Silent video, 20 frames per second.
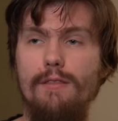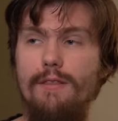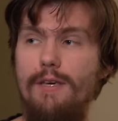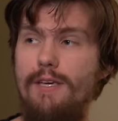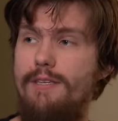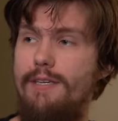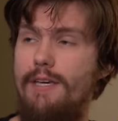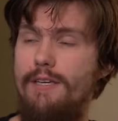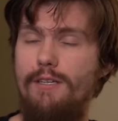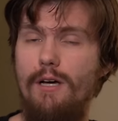
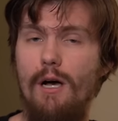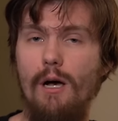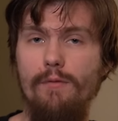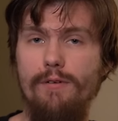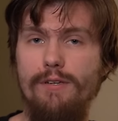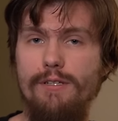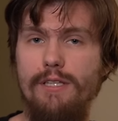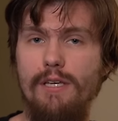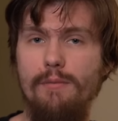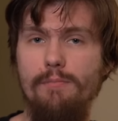This has
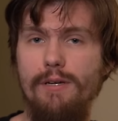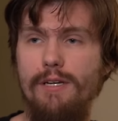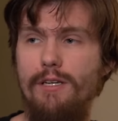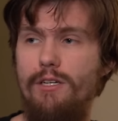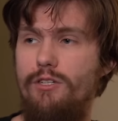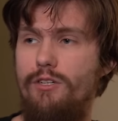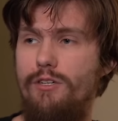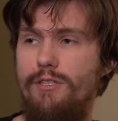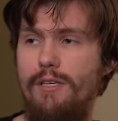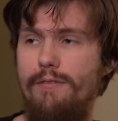obviously
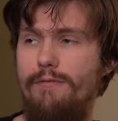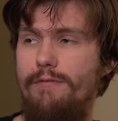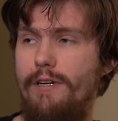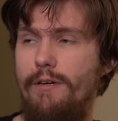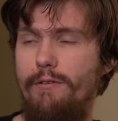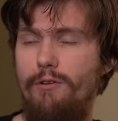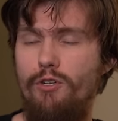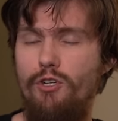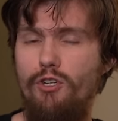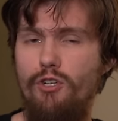been just a
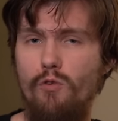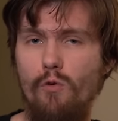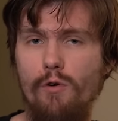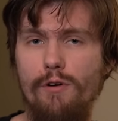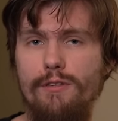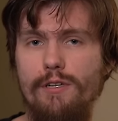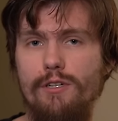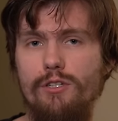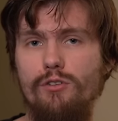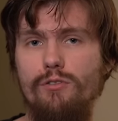very
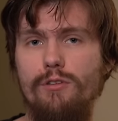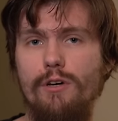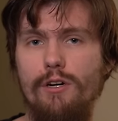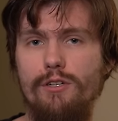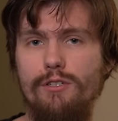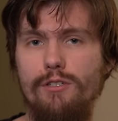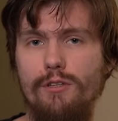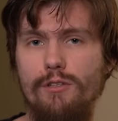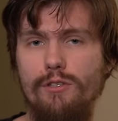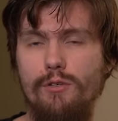short
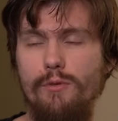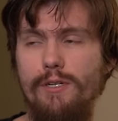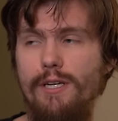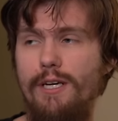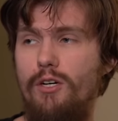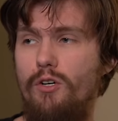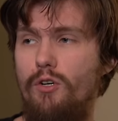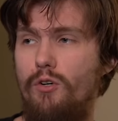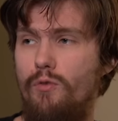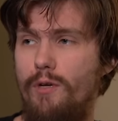introduction to an
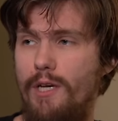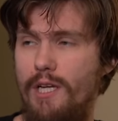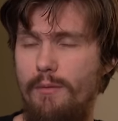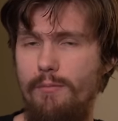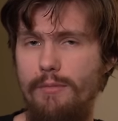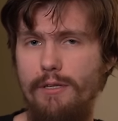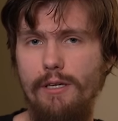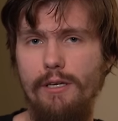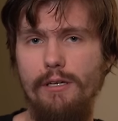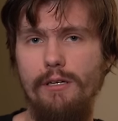
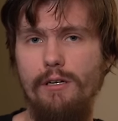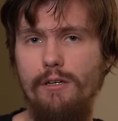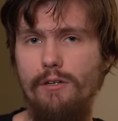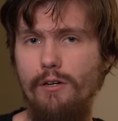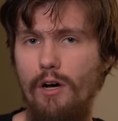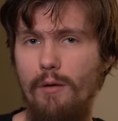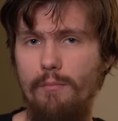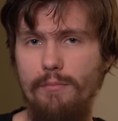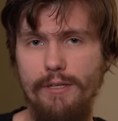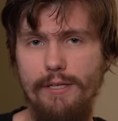incredibly
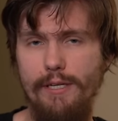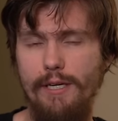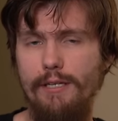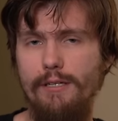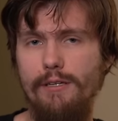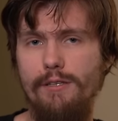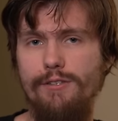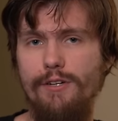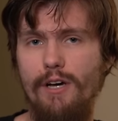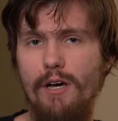
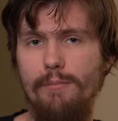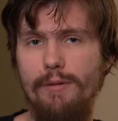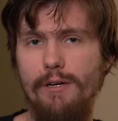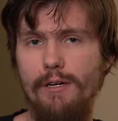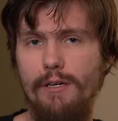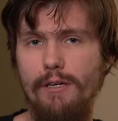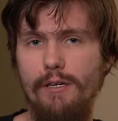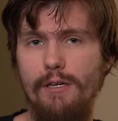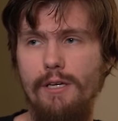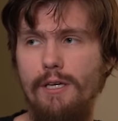complicated
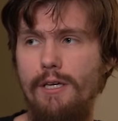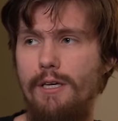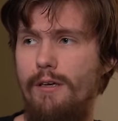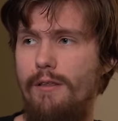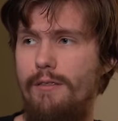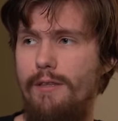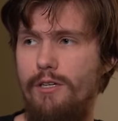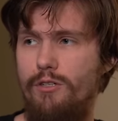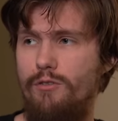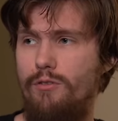topic.
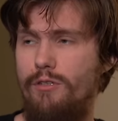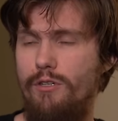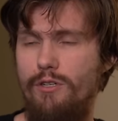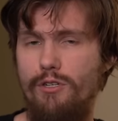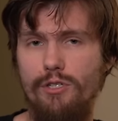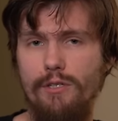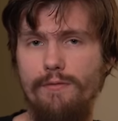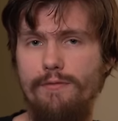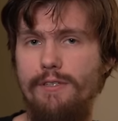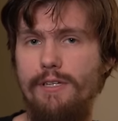The
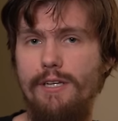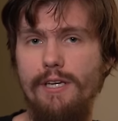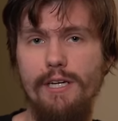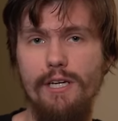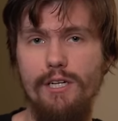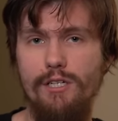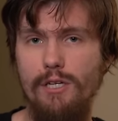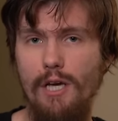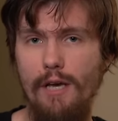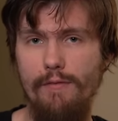tradition of
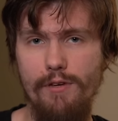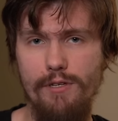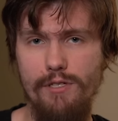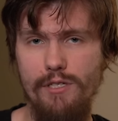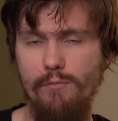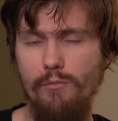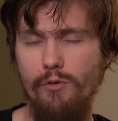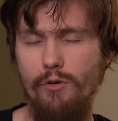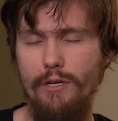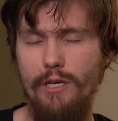Trika
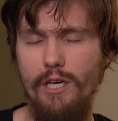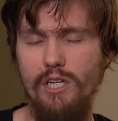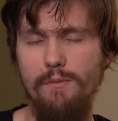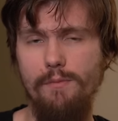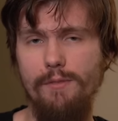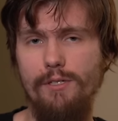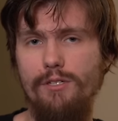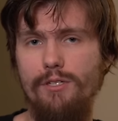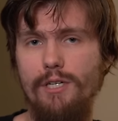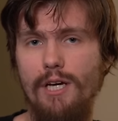Shaivism or
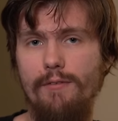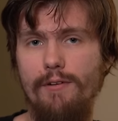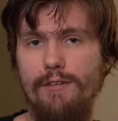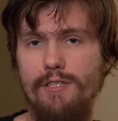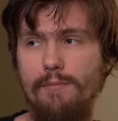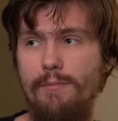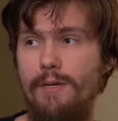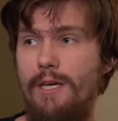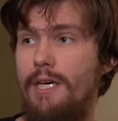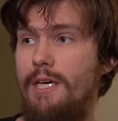Kashmir
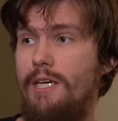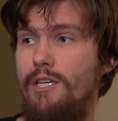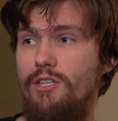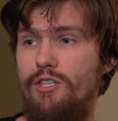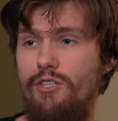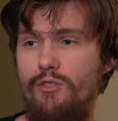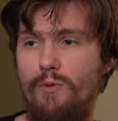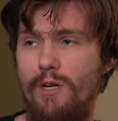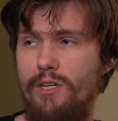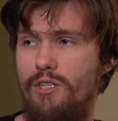Shaivism
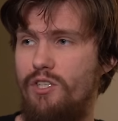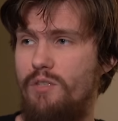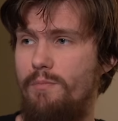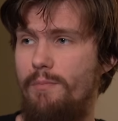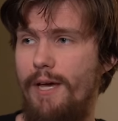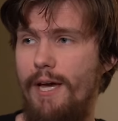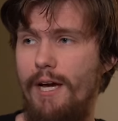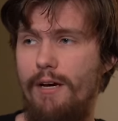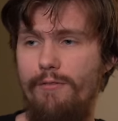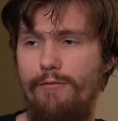stretches
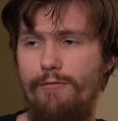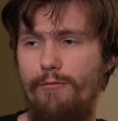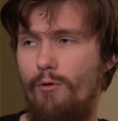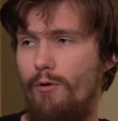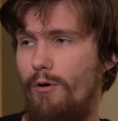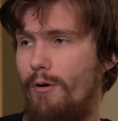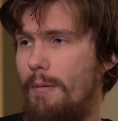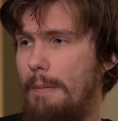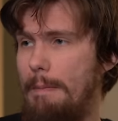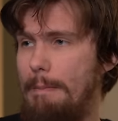back
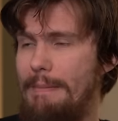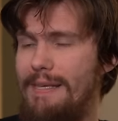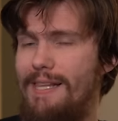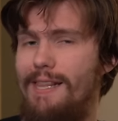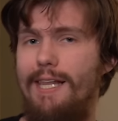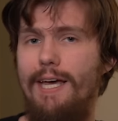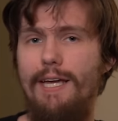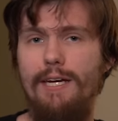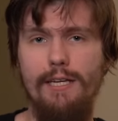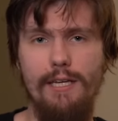for
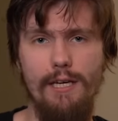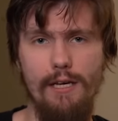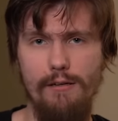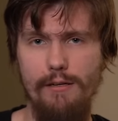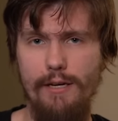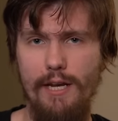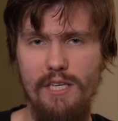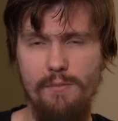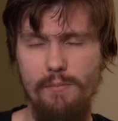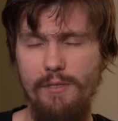millennia
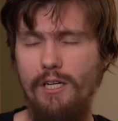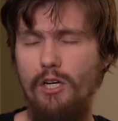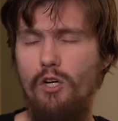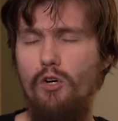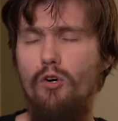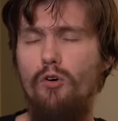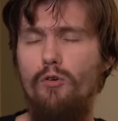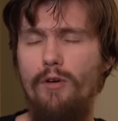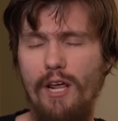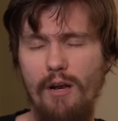and has been
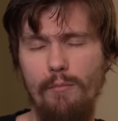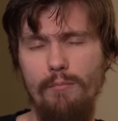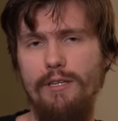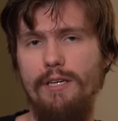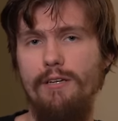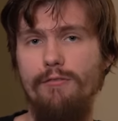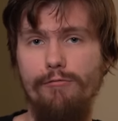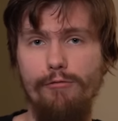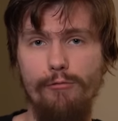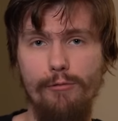
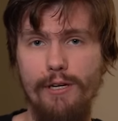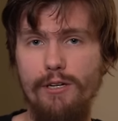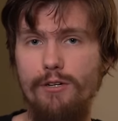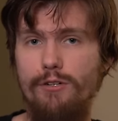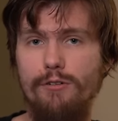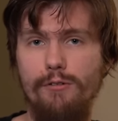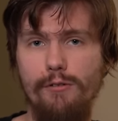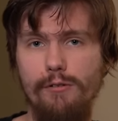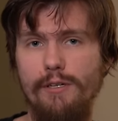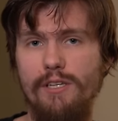incredibly
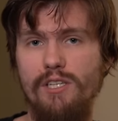influential,